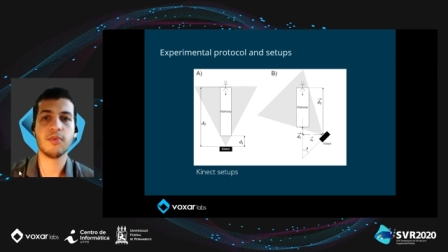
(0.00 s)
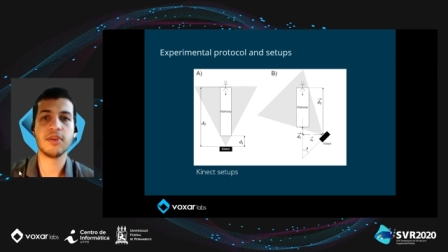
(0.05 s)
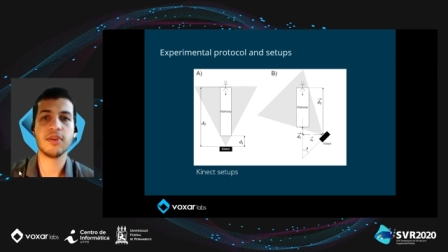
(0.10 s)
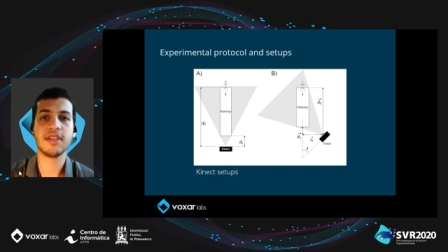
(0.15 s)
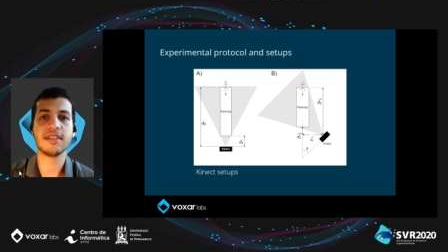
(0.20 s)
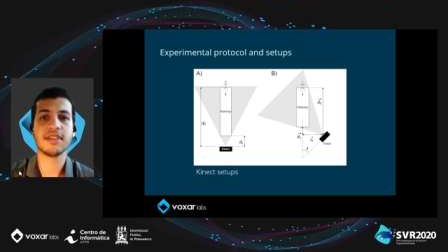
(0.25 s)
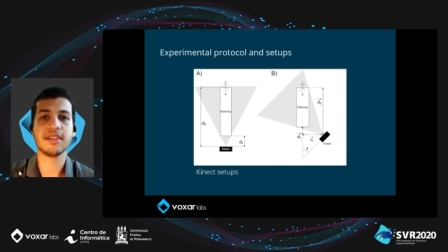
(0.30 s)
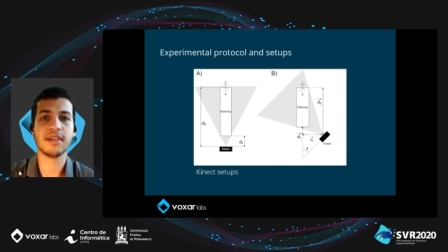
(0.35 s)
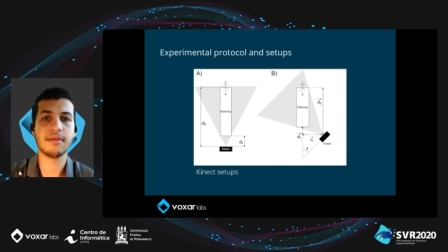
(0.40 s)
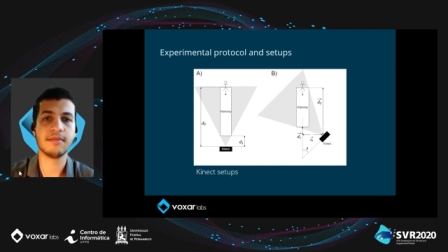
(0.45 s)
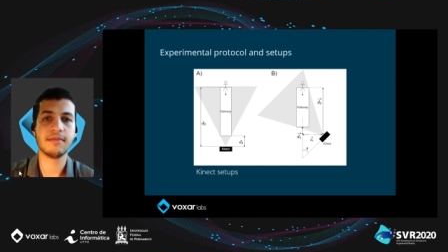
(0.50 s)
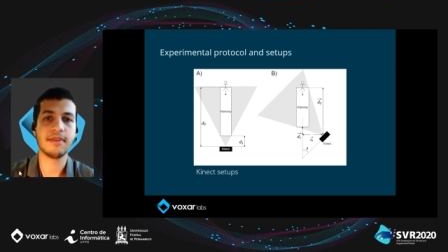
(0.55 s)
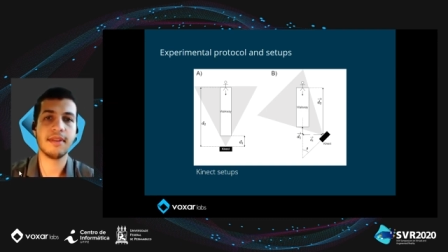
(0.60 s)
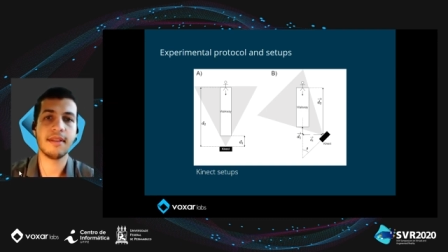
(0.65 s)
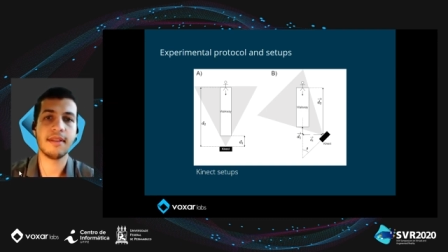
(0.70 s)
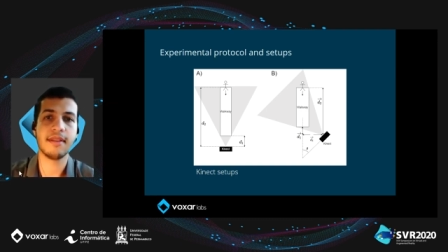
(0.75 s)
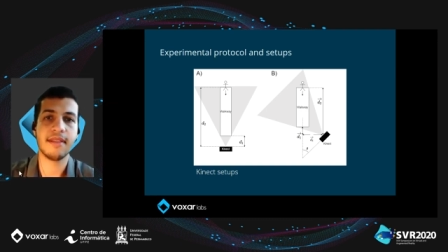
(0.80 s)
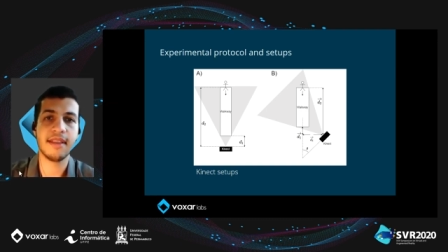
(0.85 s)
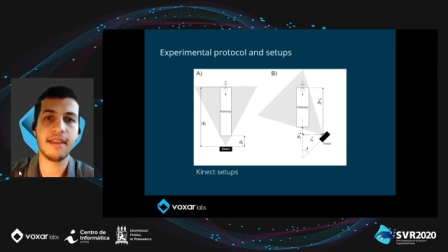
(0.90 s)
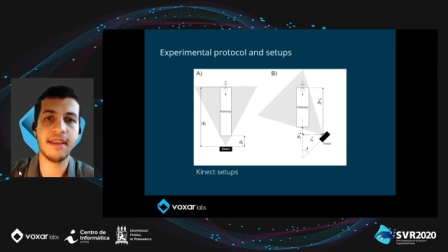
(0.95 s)

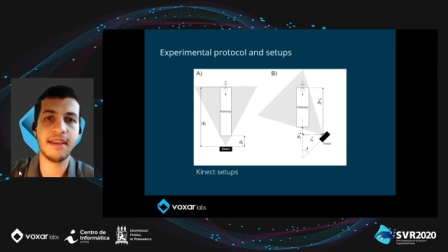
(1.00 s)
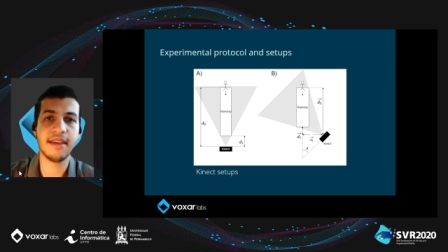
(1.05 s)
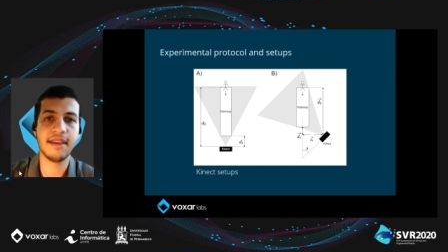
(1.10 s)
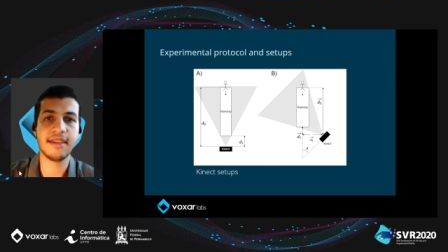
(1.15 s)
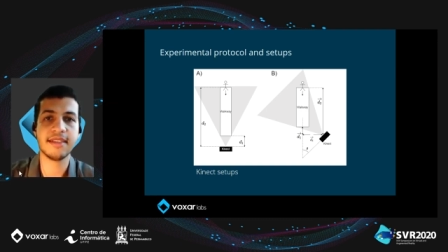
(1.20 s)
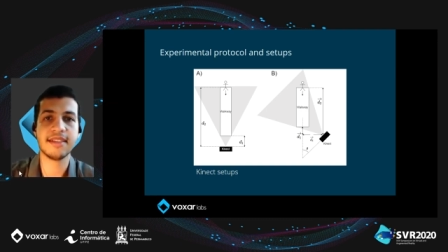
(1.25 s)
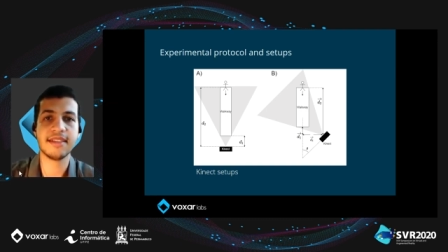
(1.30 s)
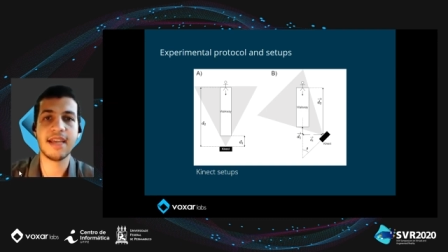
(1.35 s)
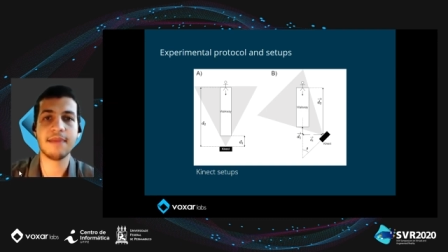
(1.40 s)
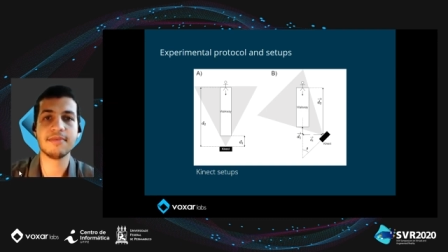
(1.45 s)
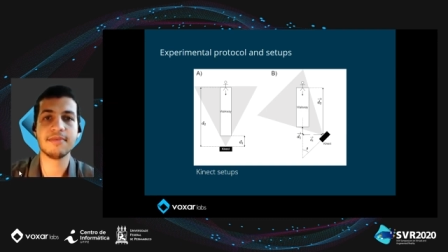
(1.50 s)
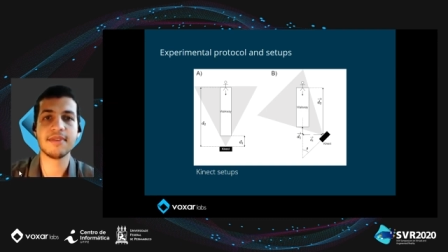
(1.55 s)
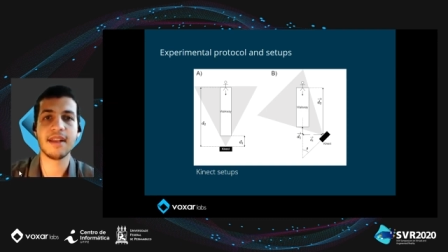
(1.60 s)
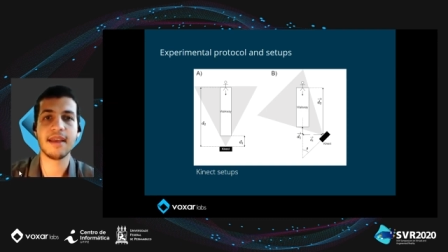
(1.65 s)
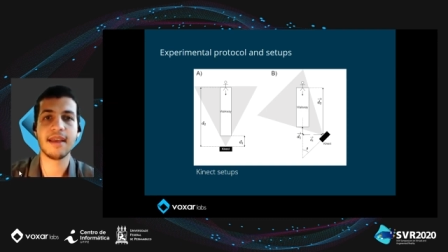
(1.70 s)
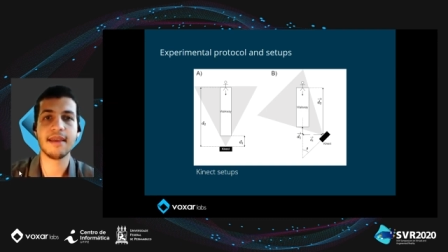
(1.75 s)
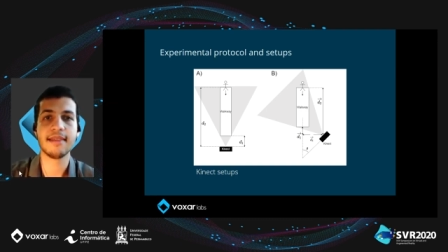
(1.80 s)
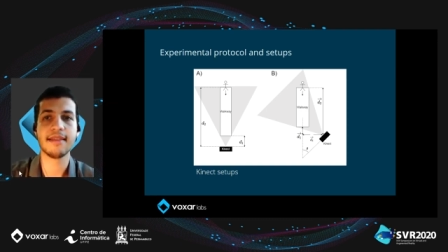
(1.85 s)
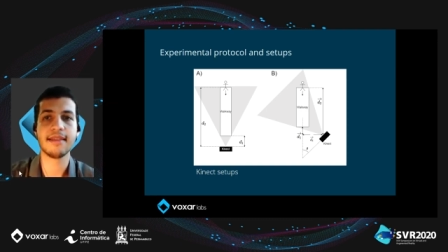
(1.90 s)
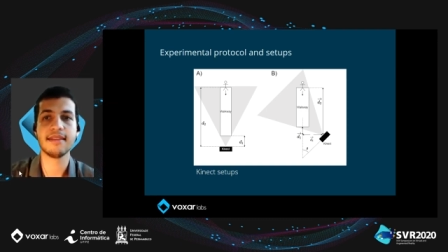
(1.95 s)
predetermine the steps
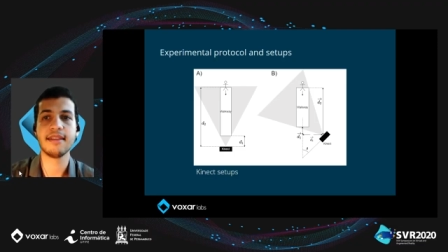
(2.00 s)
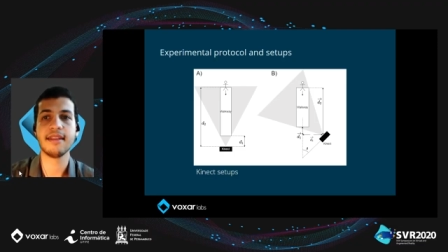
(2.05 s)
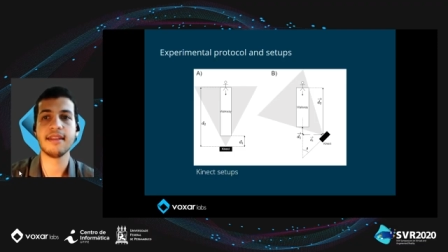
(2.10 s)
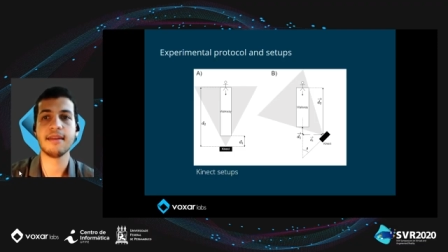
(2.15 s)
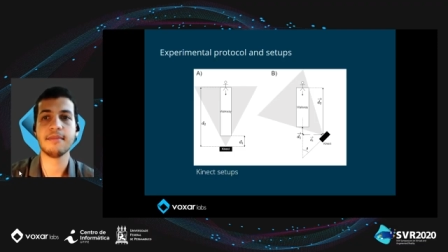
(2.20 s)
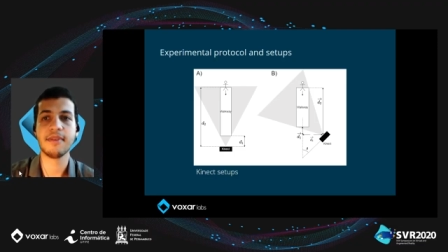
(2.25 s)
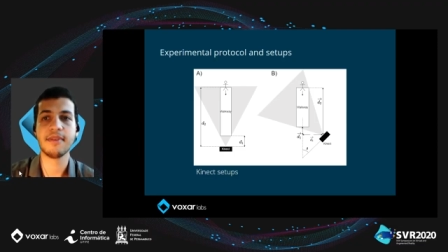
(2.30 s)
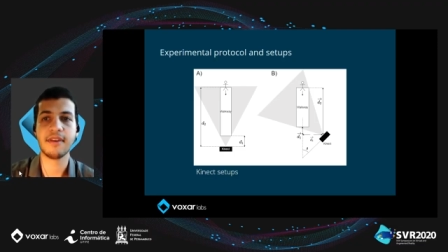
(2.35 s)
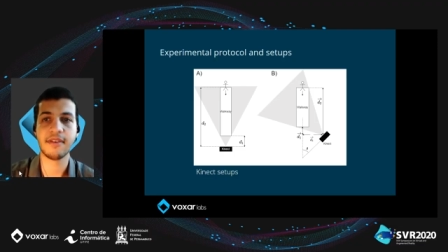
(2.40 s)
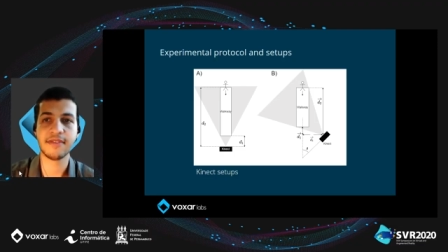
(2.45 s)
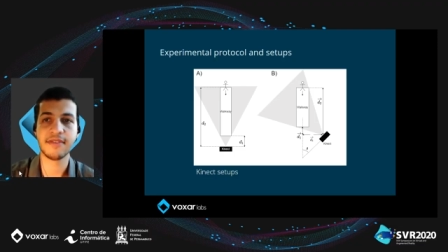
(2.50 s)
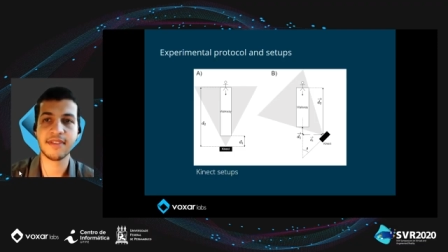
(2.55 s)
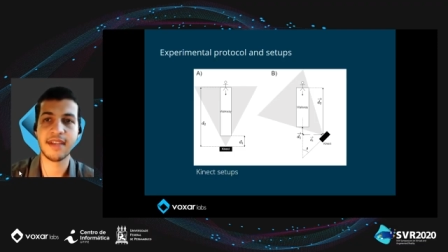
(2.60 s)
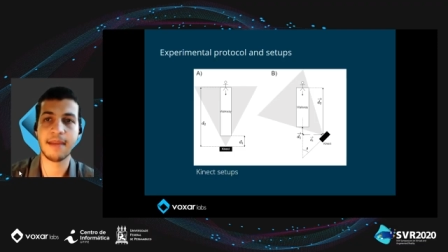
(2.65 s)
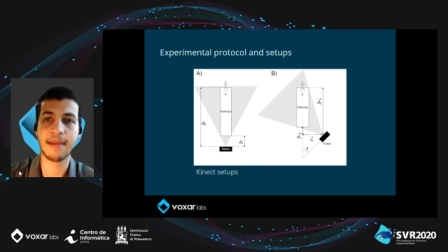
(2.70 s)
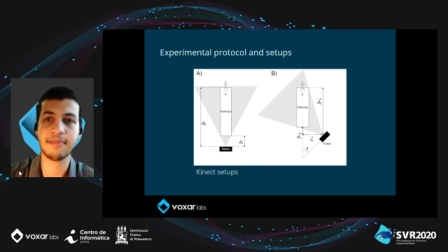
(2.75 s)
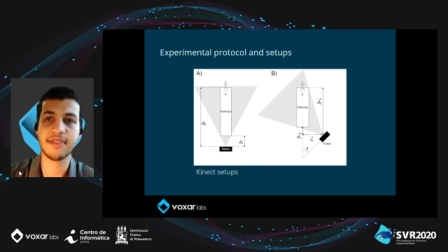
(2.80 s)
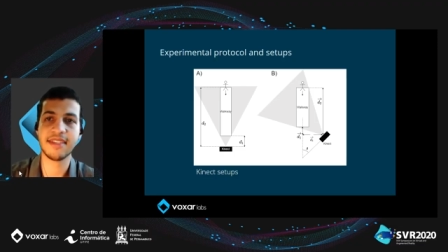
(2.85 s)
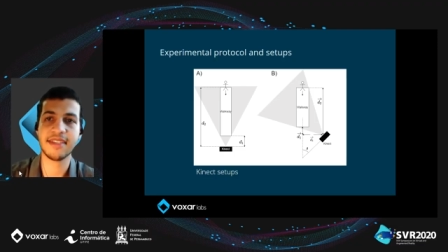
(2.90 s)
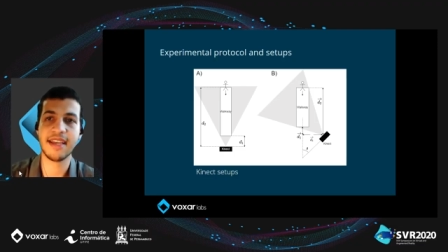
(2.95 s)
length and the number of
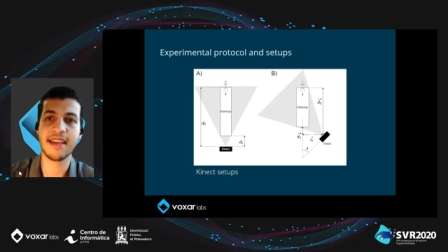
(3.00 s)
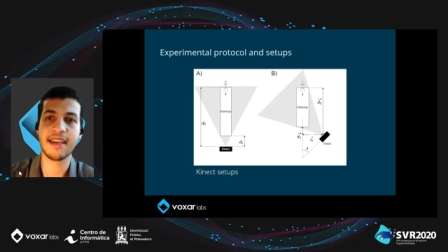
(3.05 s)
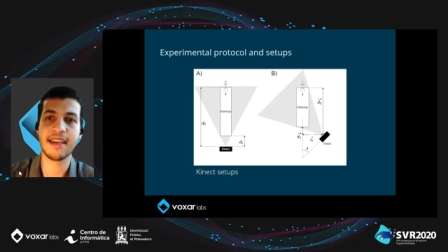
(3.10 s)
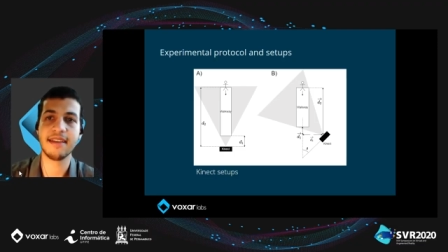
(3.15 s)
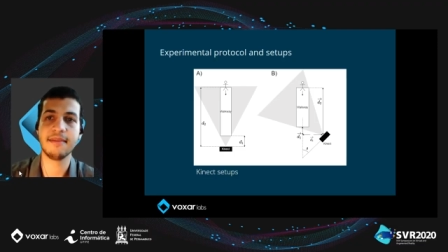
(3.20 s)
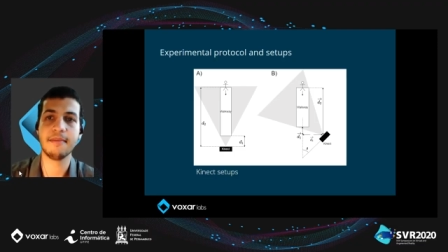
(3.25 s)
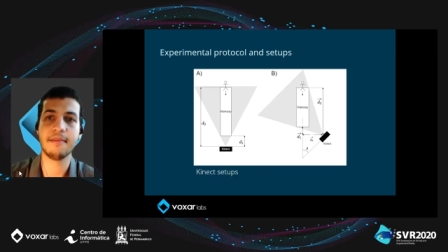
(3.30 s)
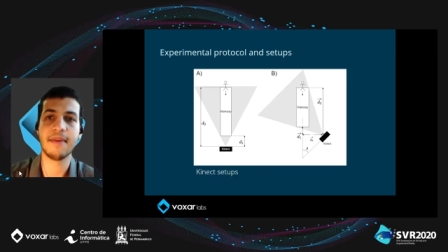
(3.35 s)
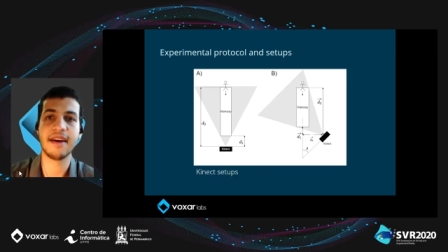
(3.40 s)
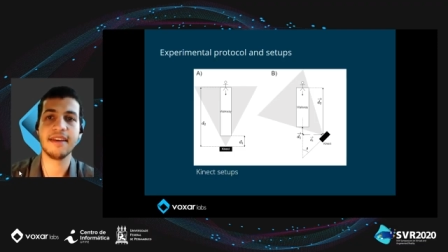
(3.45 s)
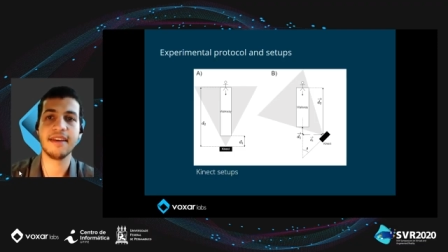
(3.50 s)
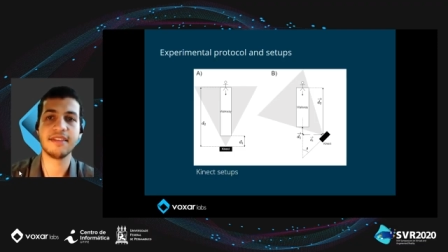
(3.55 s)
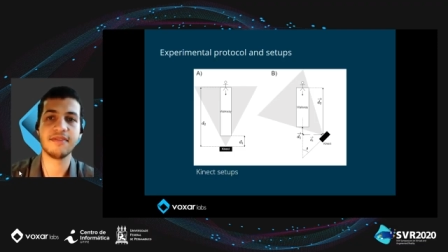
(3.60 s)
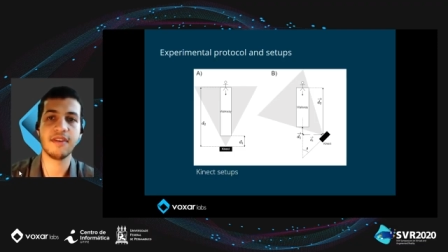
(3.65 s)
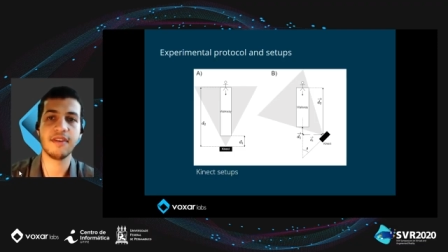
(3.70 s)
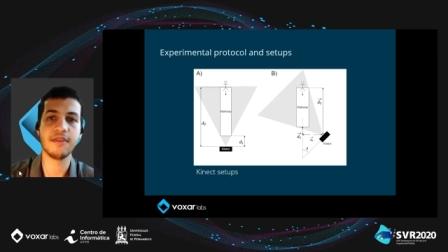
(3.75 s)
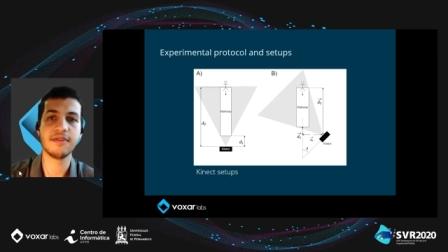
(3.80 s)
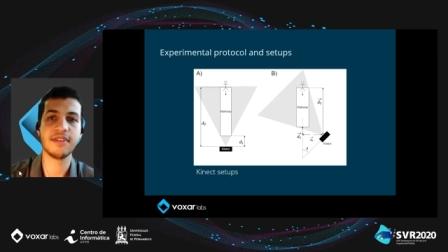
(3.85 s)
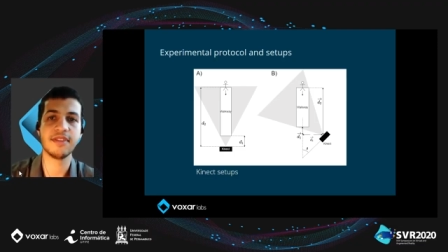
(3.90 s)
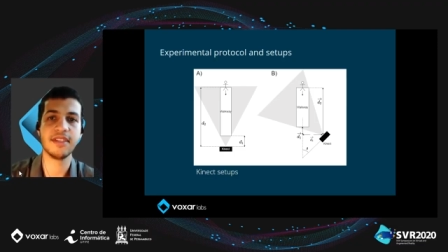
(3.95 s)
steps taken by each
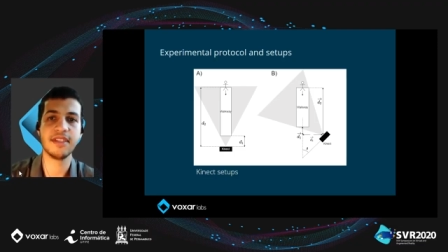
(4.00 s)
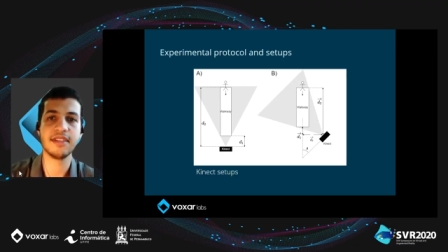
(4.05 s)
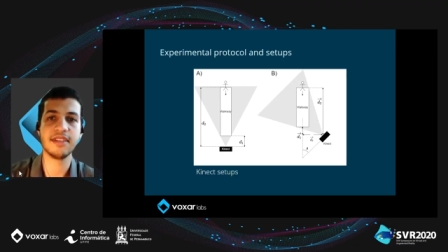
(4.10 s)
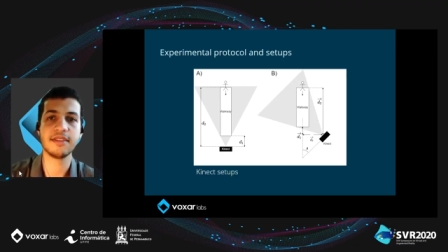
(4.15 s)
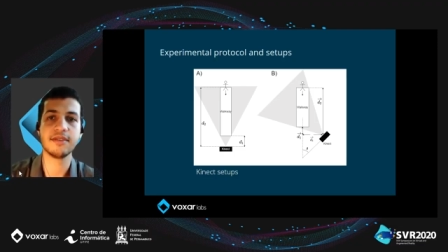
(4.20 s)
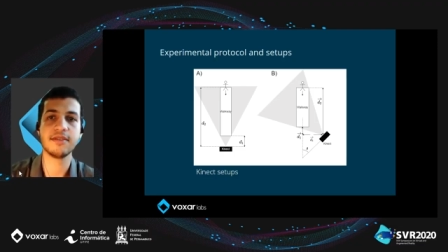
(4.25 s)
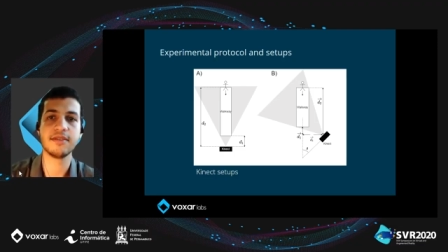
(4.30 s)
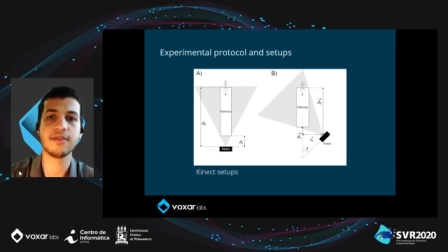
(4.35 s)
volunteer